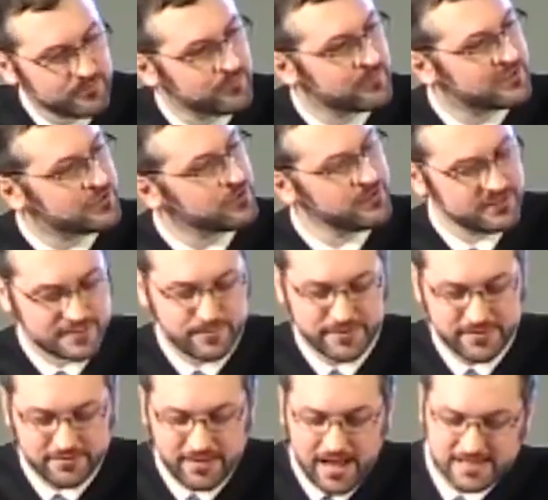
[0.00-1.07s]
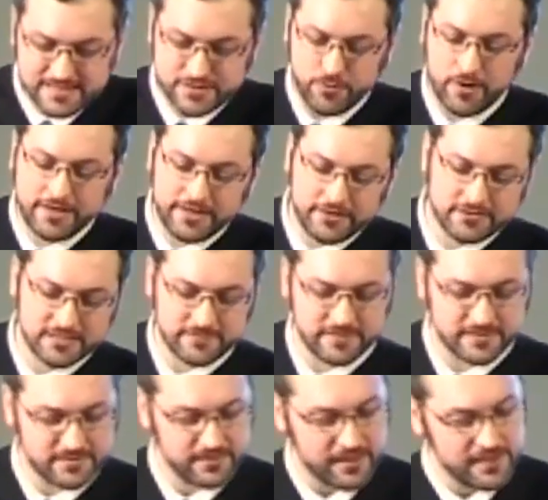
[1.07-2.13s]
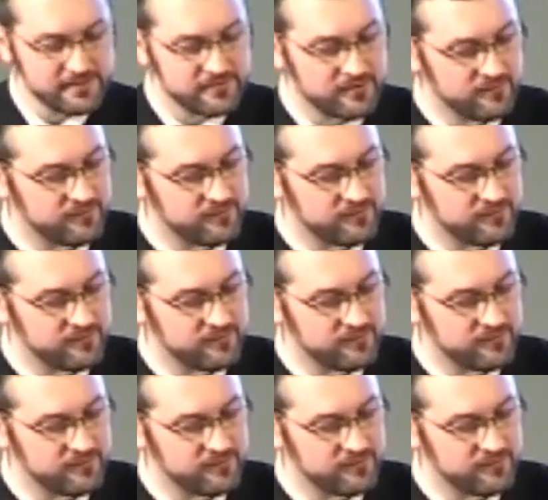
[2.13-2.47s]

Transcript: Richard spent the last 20 years of his life